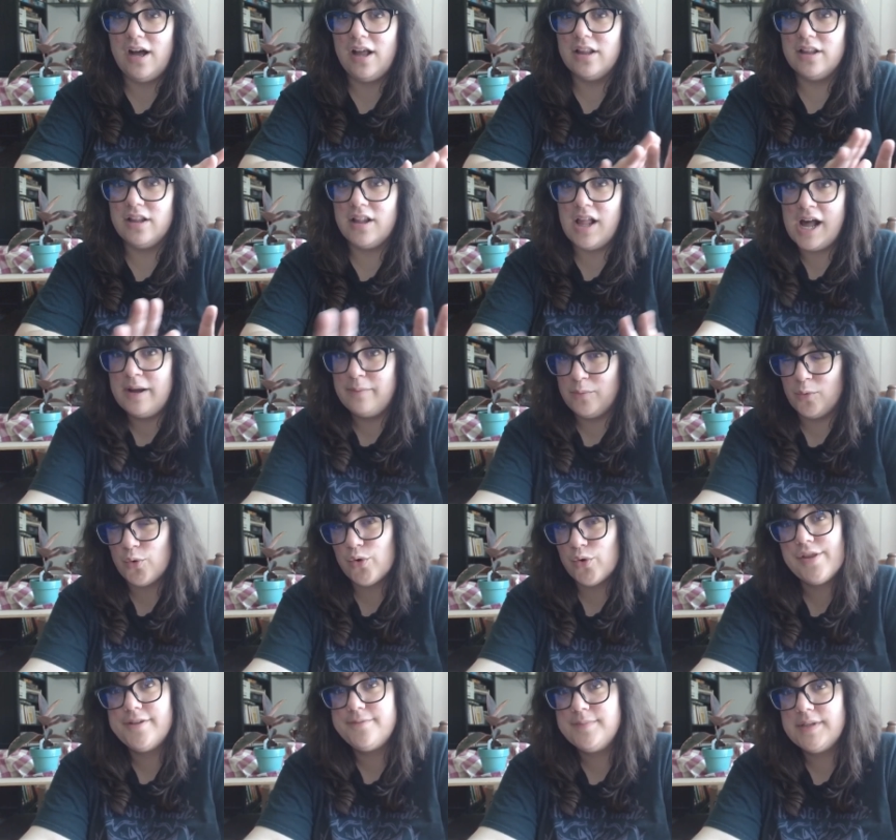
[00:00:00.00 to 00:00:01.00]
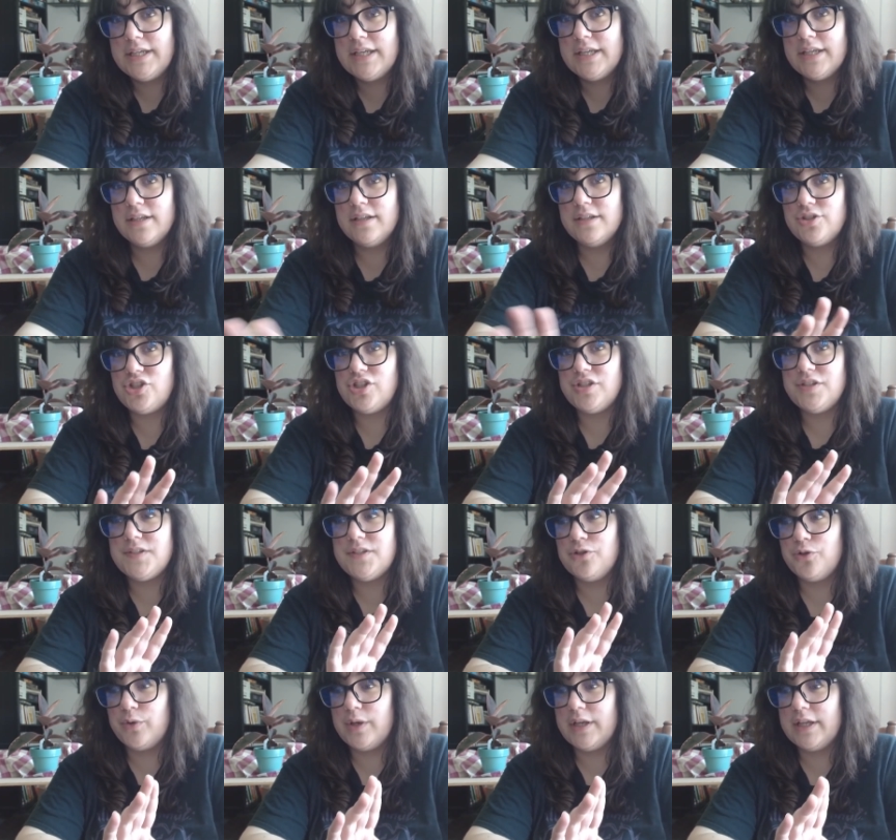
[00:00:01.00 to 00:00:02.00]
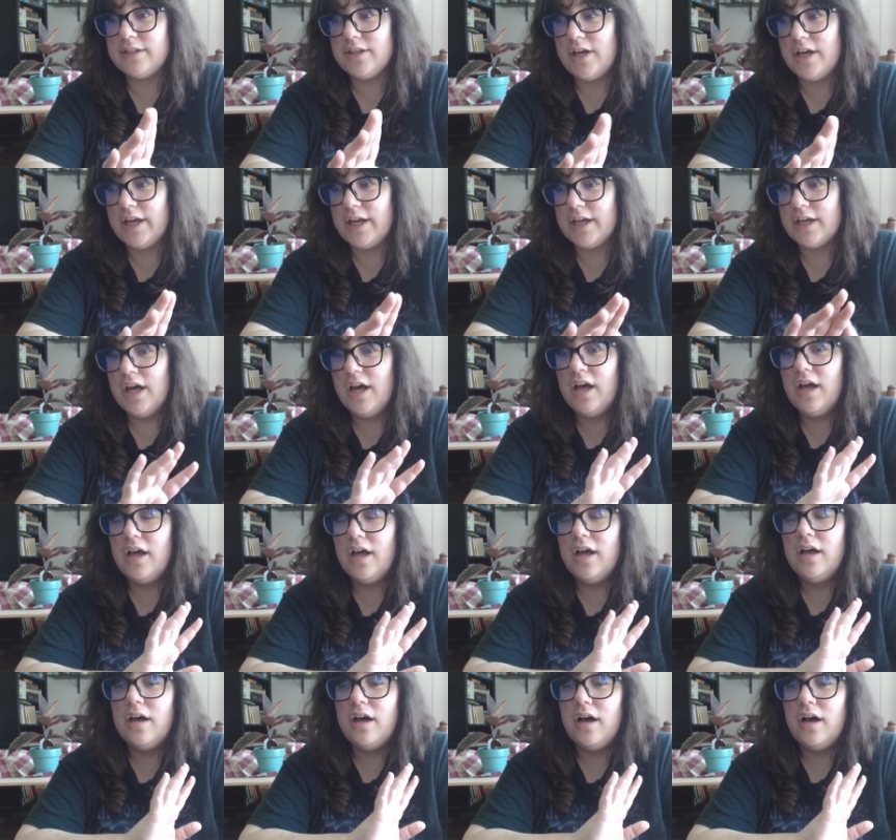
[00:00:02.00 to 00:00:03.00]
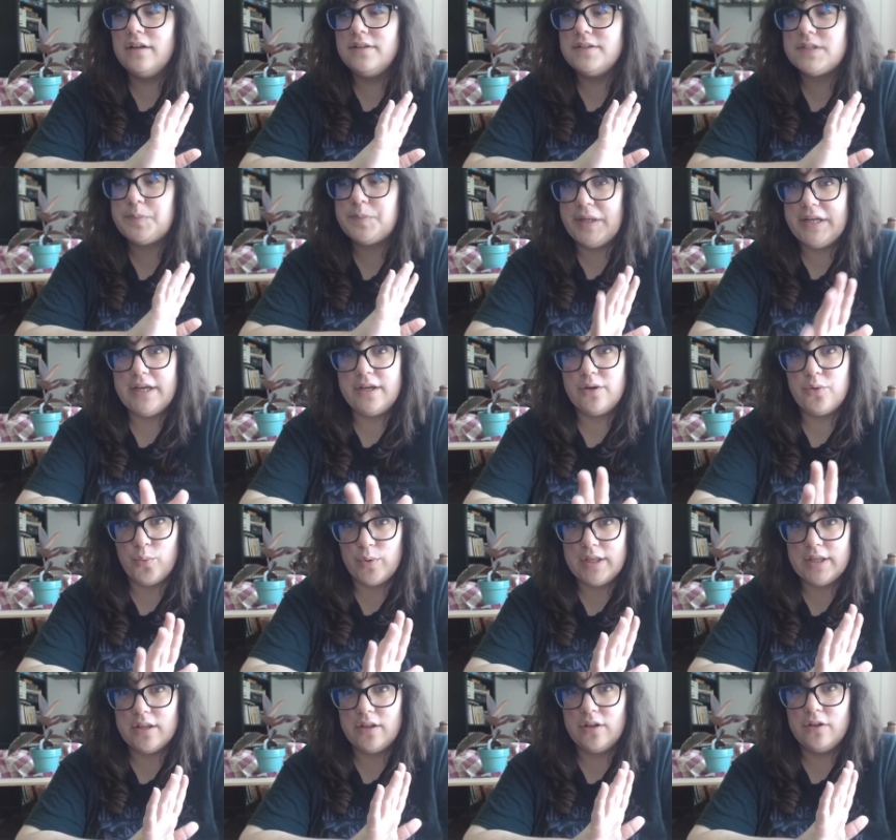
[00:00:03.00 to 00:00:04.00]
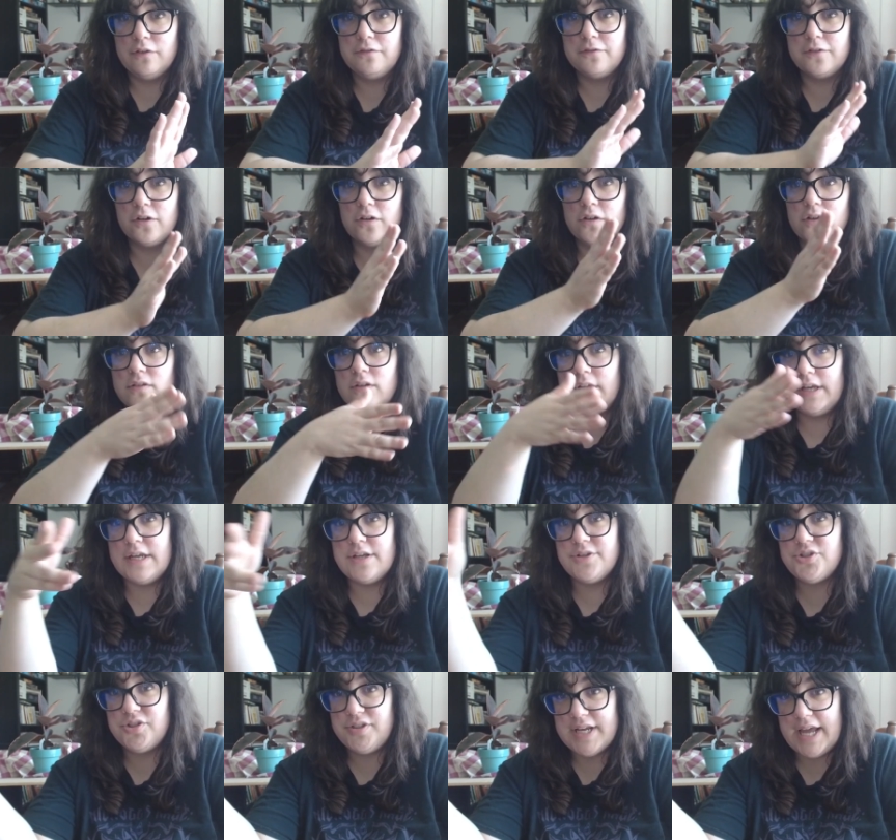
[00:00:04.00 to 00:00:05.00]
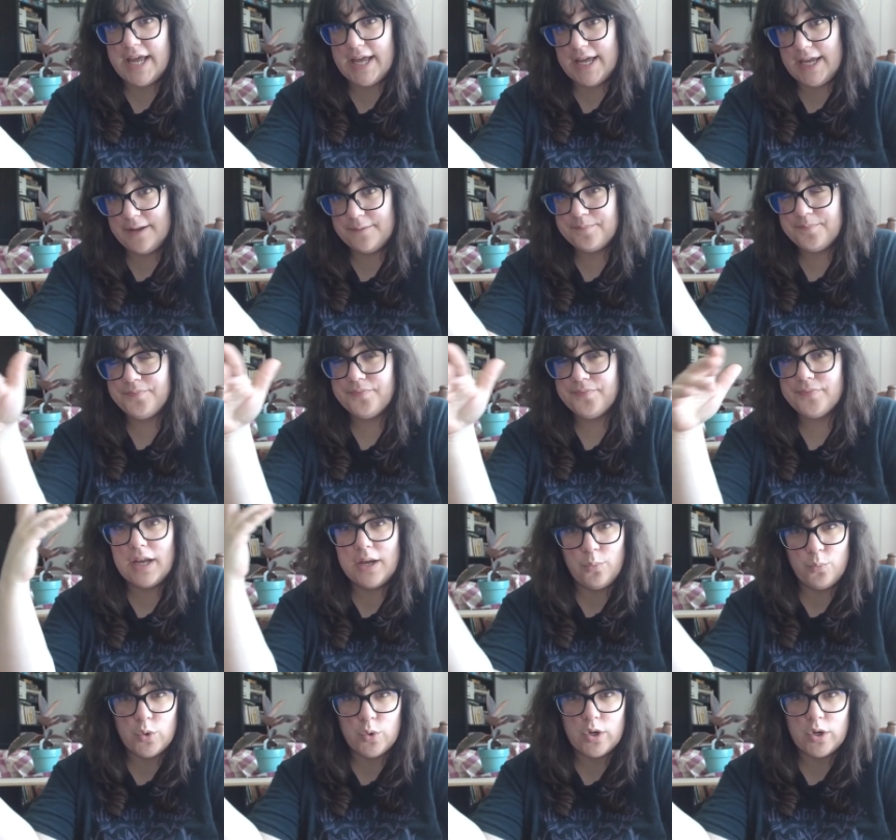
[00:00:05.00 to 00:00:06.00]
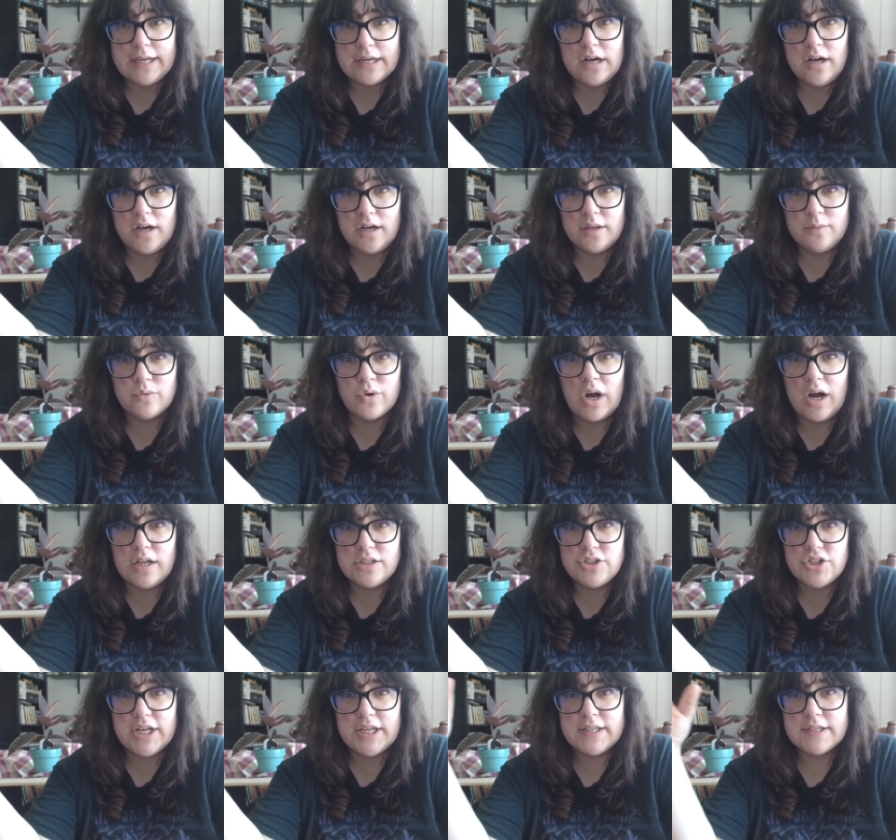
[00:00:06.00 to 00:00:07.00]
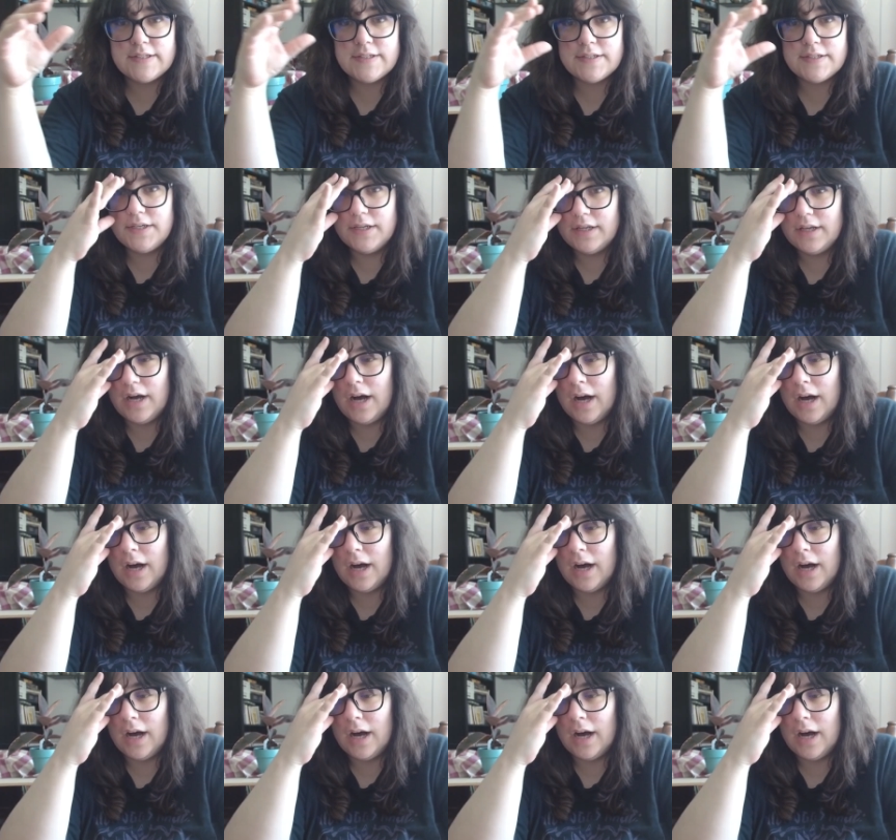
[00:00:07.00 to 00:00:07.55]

a lot more than me. She's doing spinning a wheel for each day and working on projects.